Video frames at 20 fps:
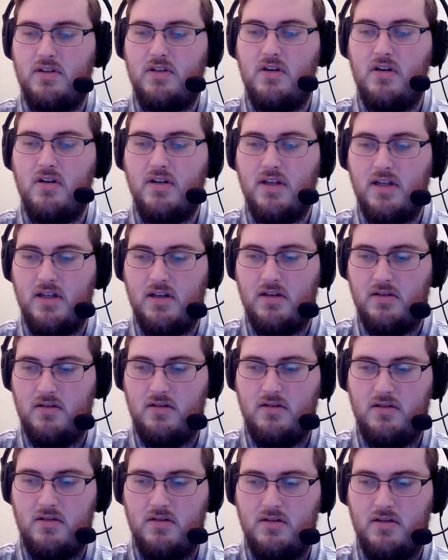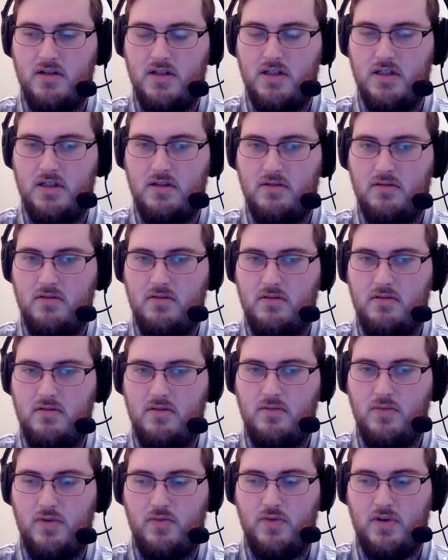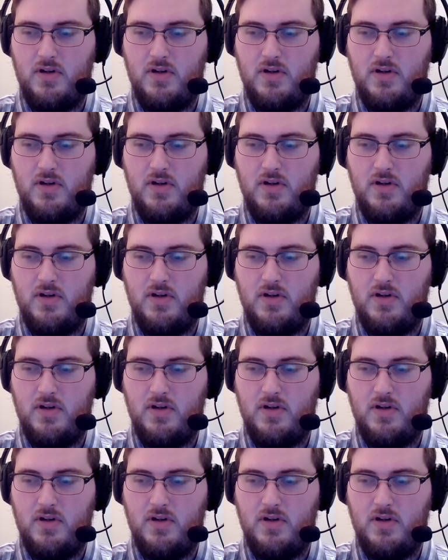talking uh, with